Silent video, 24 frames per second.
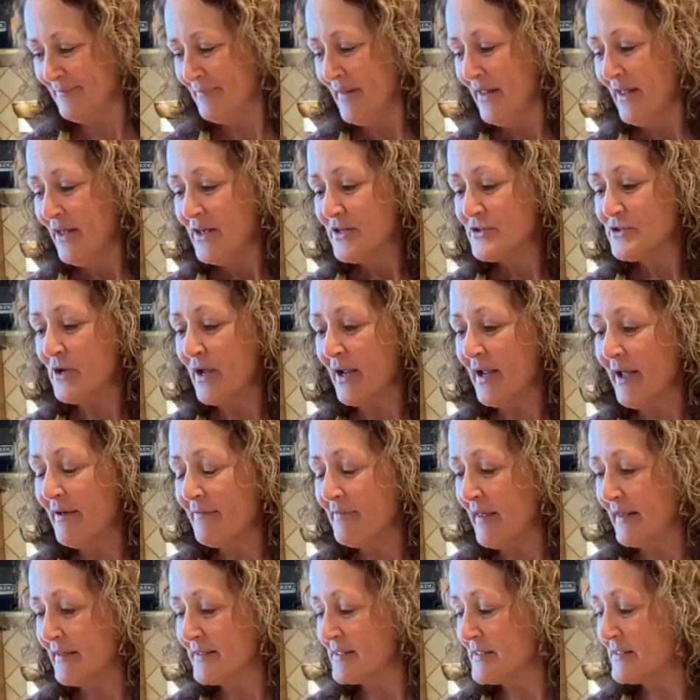So I have
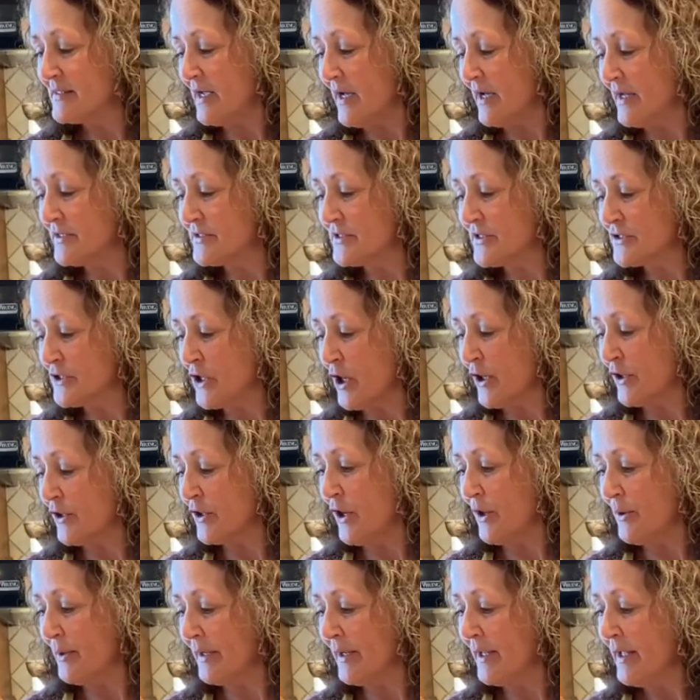that za'atar
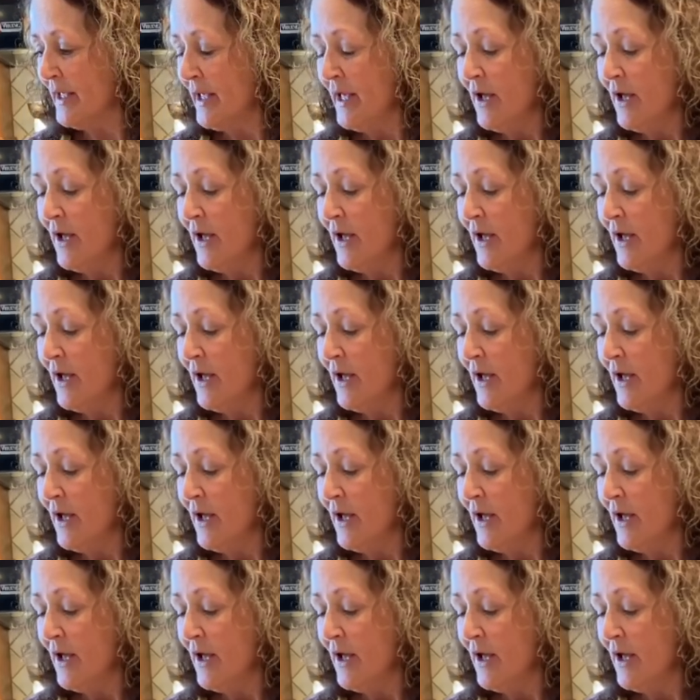going.